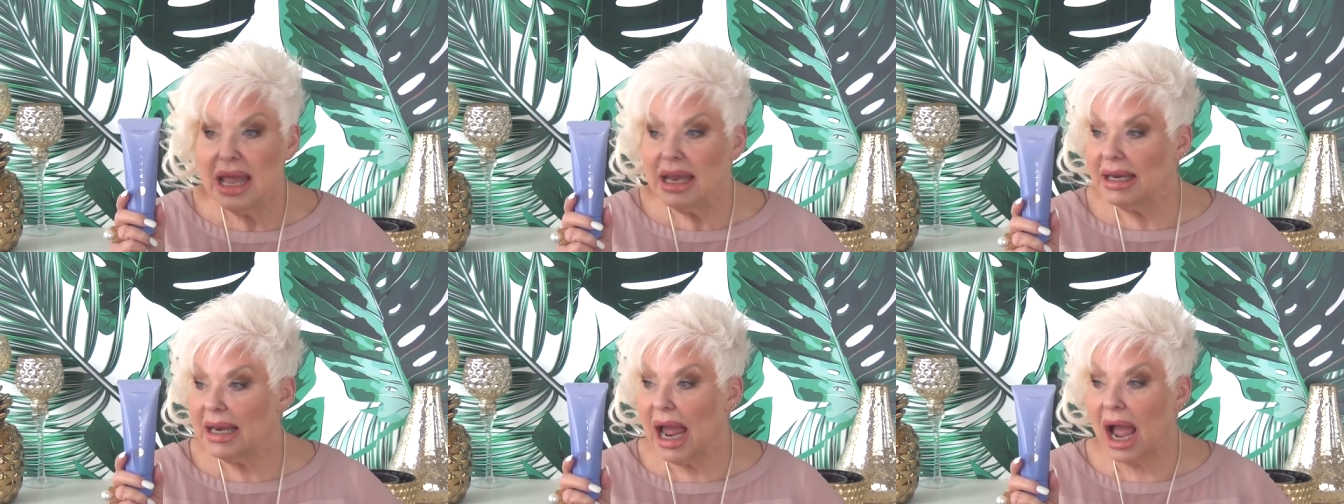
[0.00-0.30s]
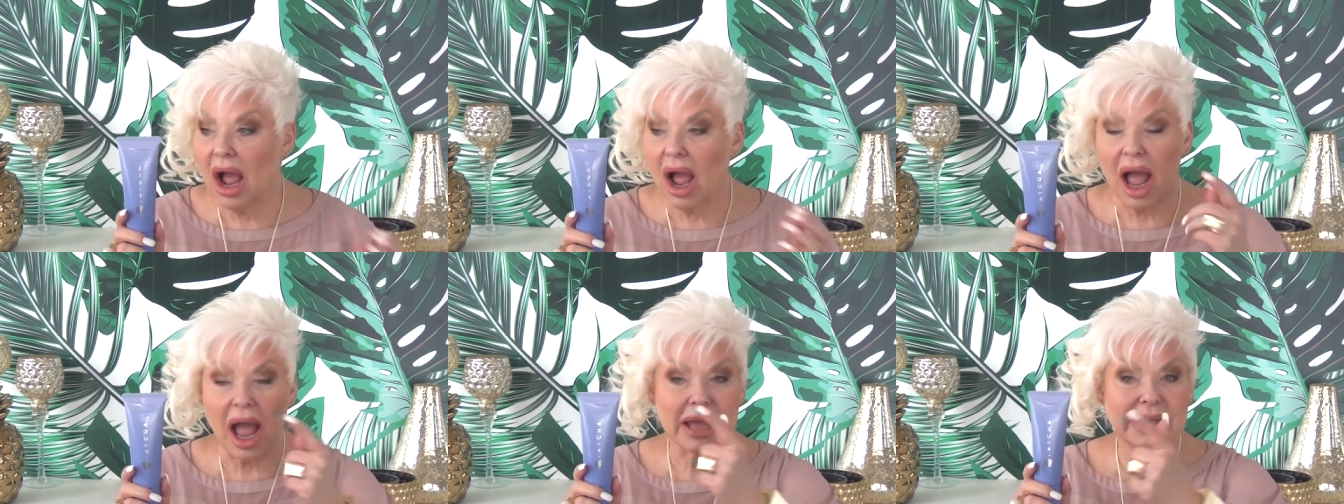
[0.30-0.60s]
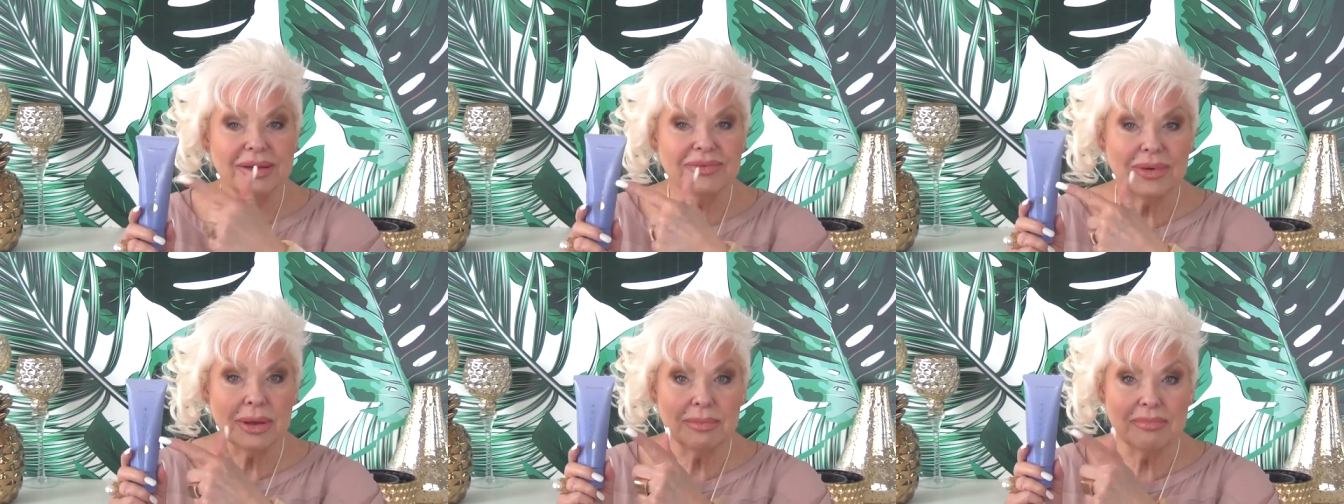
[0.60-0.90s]
Now,
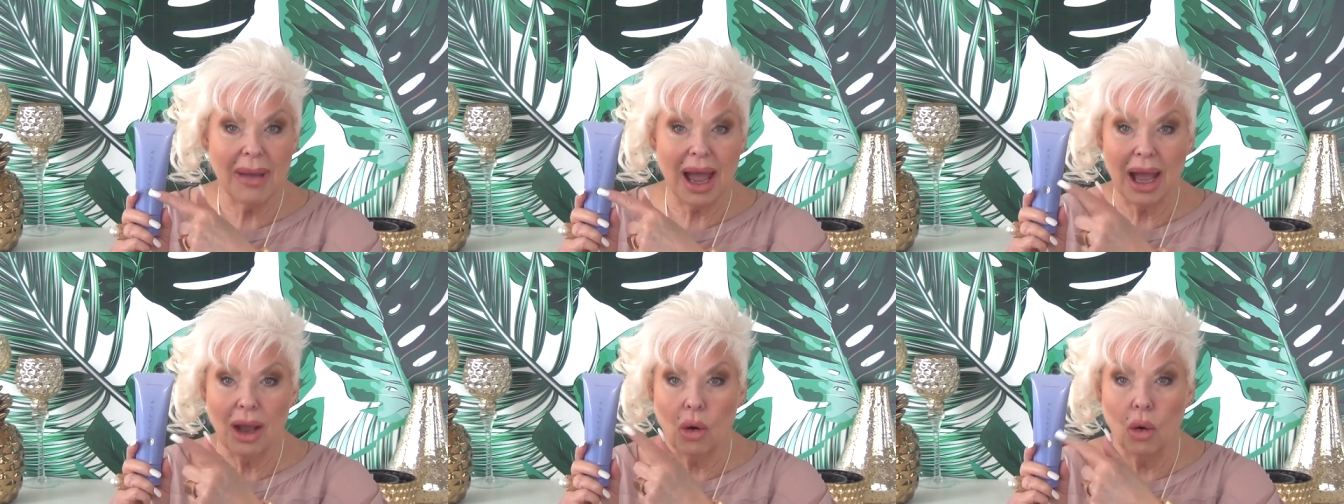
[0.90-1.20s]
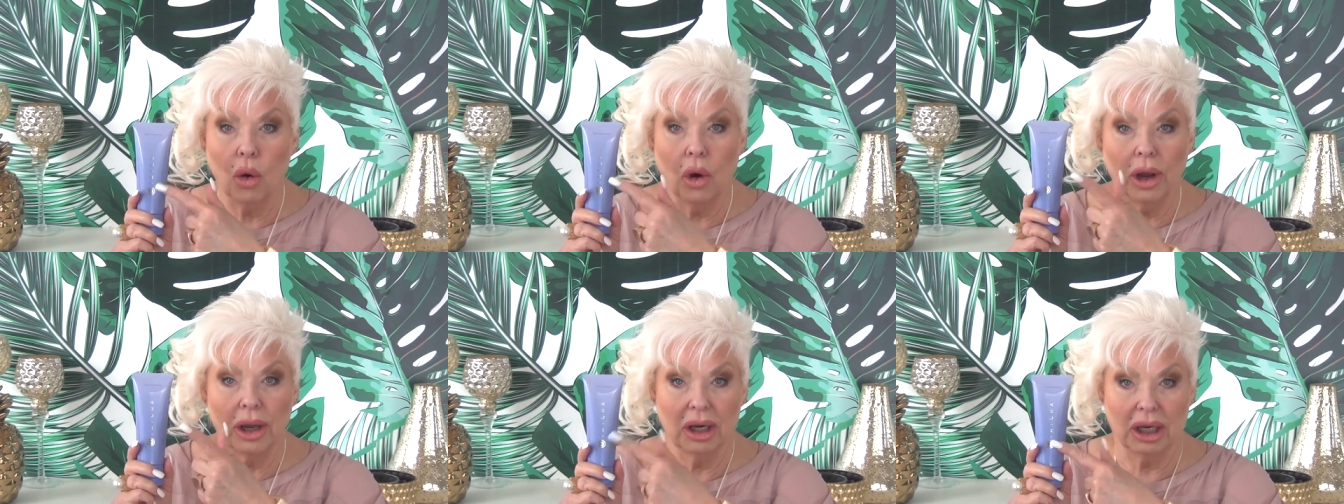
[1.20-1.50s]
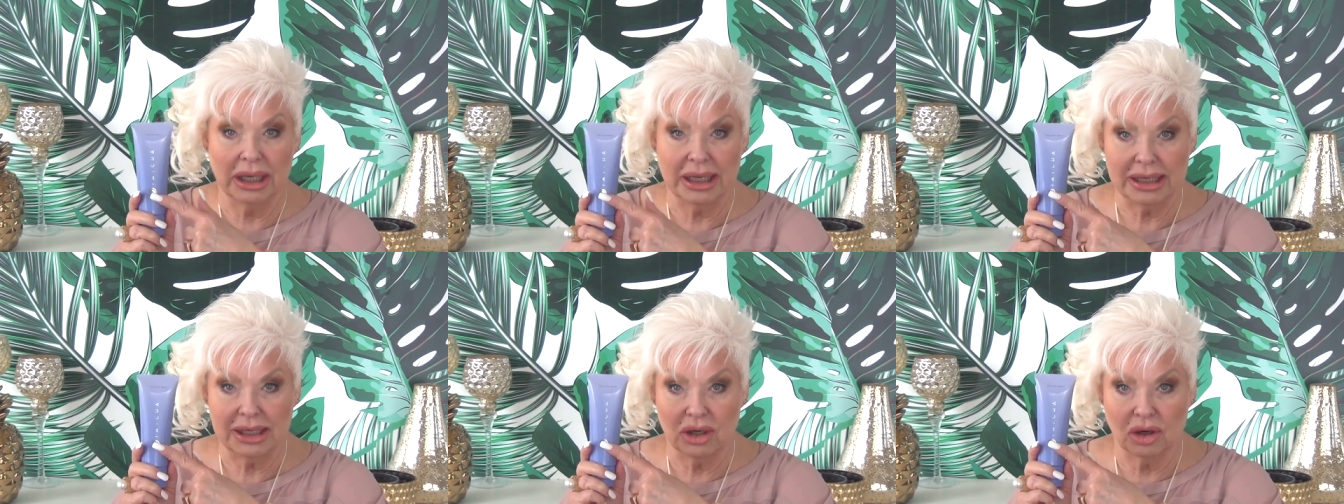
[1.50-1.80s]
even my
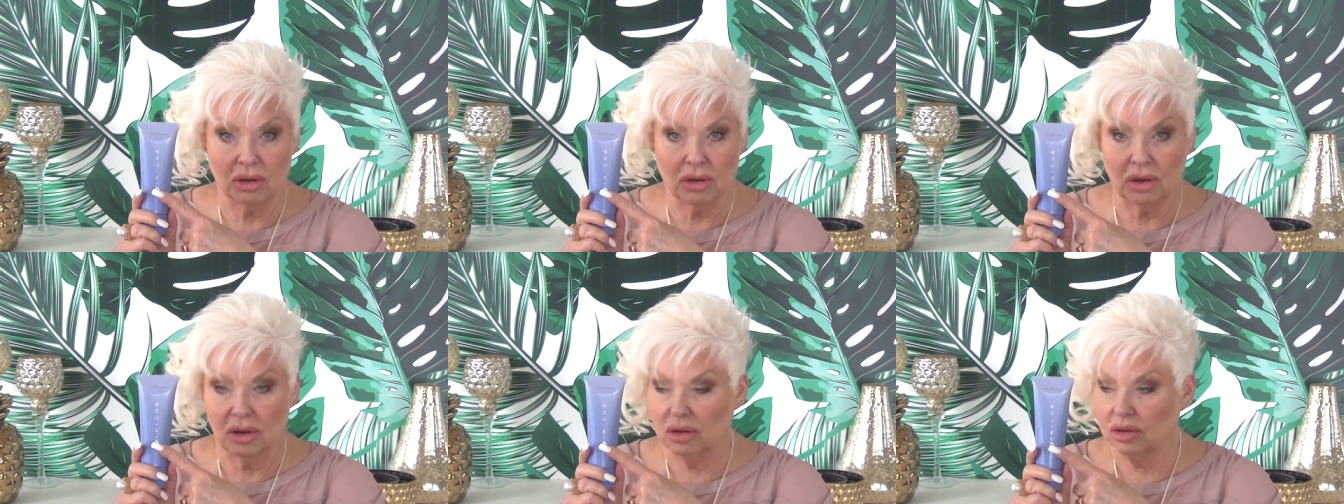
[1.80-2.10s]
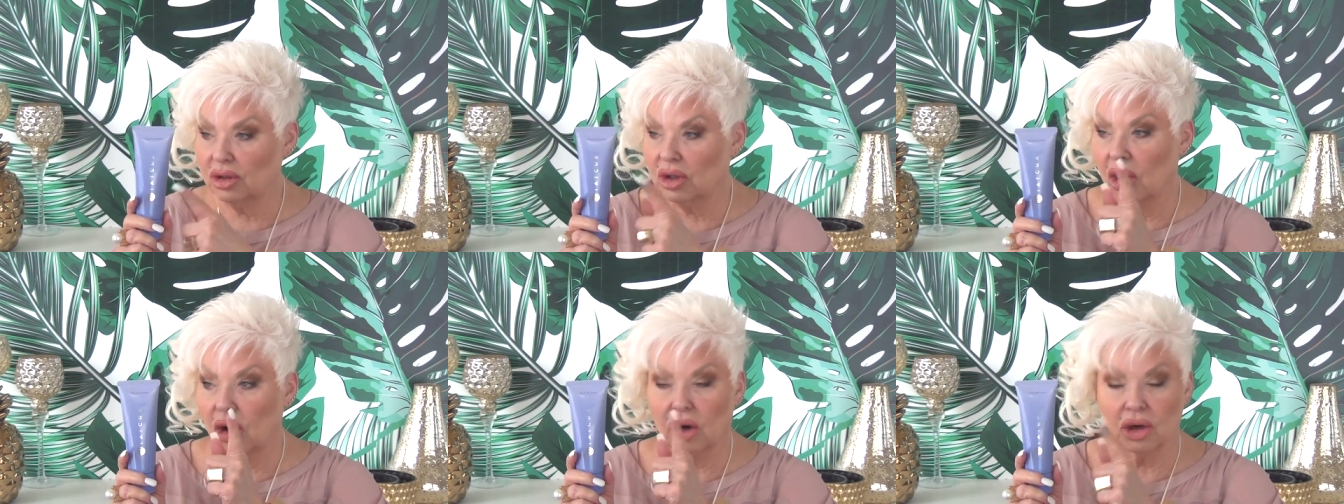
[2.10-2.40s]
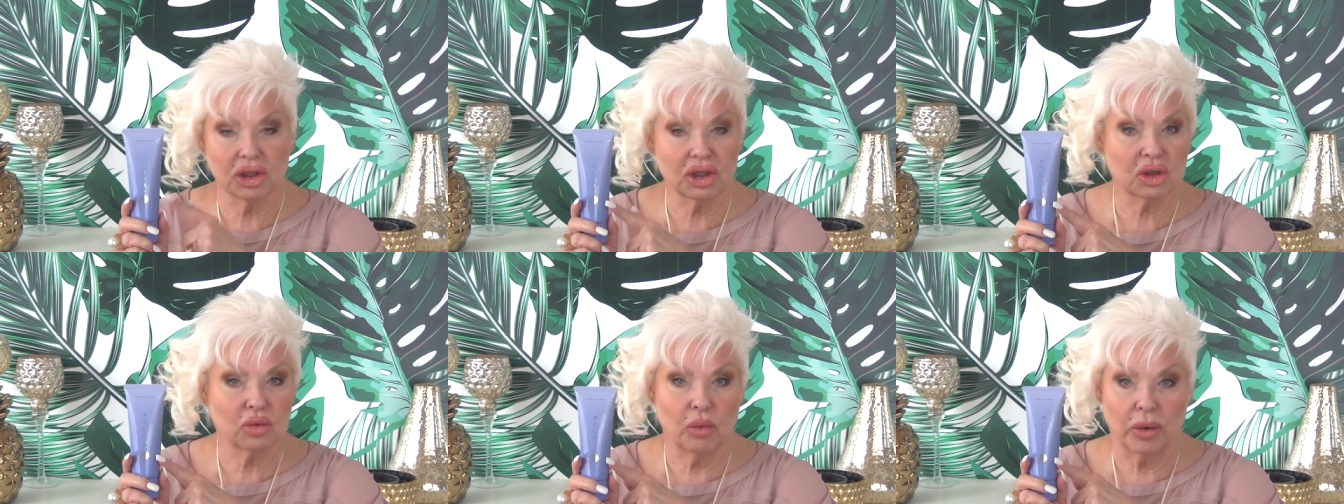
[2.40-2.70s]
oily girls
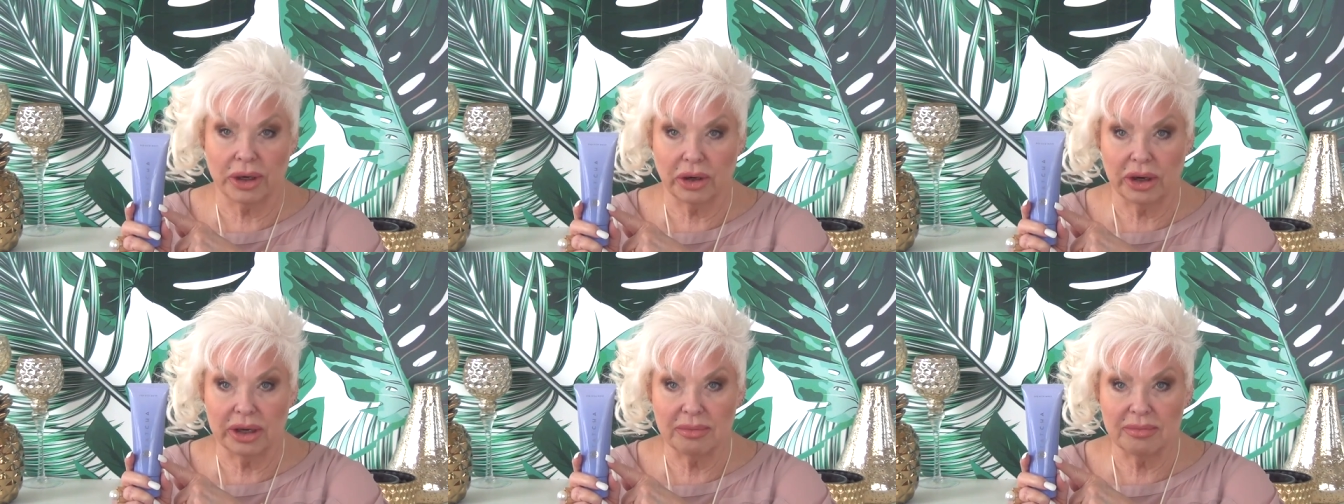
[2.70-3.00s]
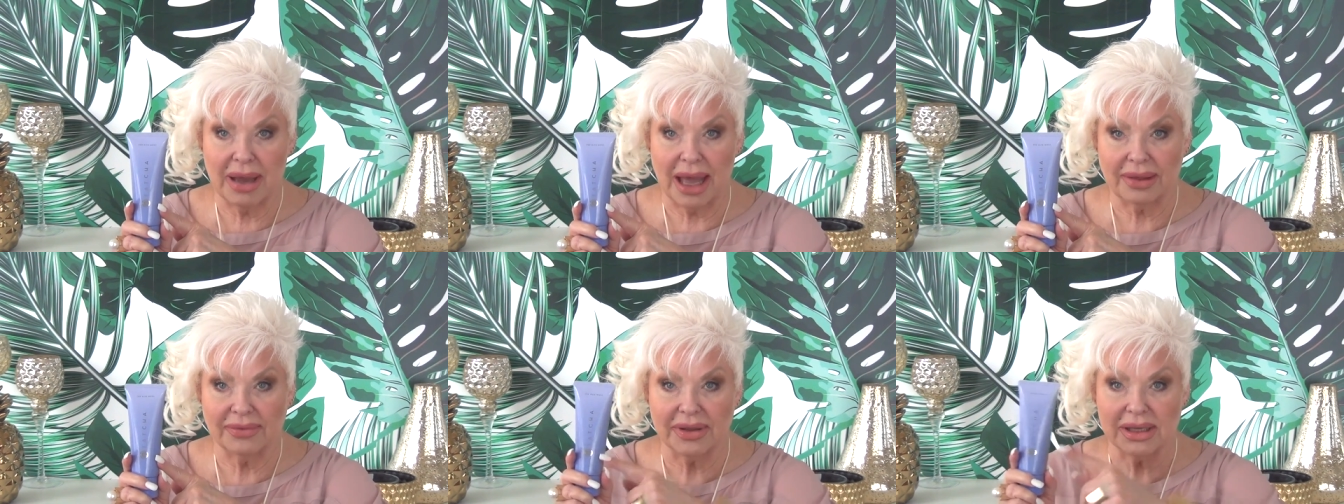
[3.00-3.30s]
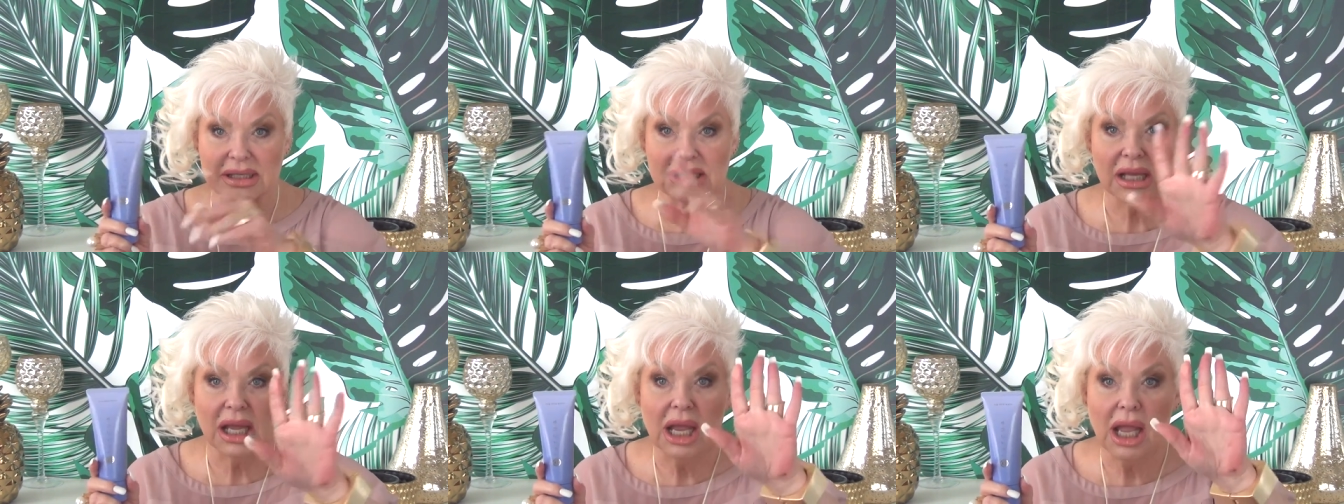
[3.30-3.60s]
are swearing by
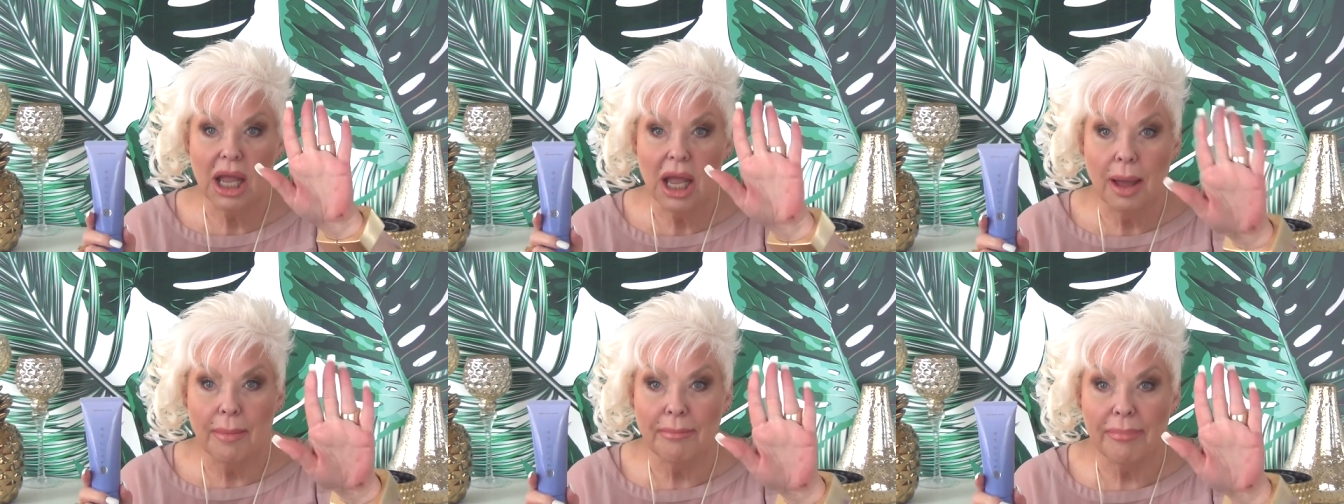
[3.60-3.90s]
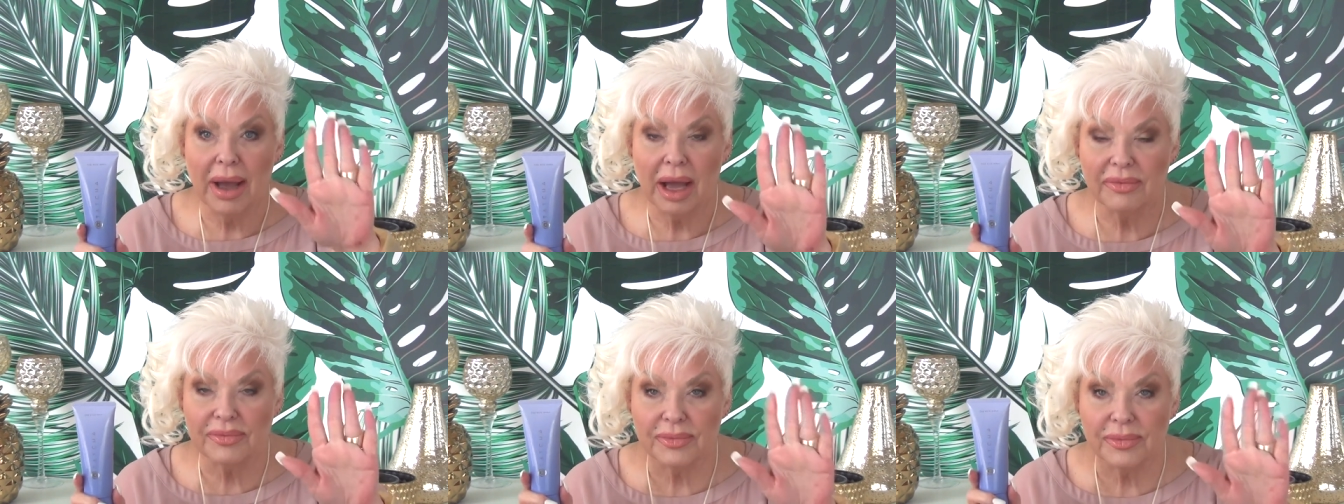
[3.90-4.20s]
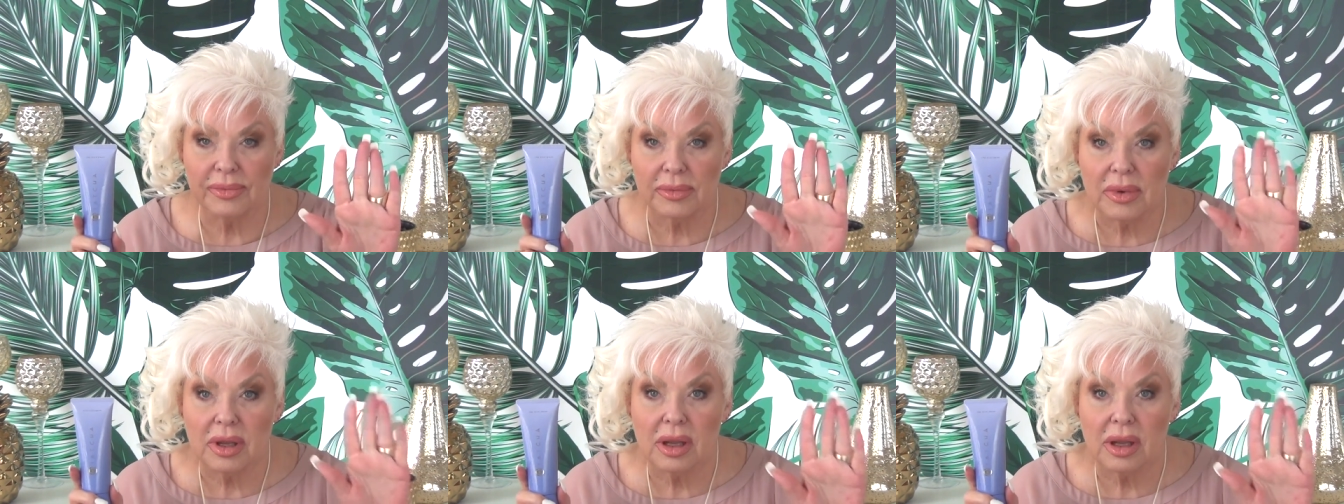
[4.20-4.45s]
this. But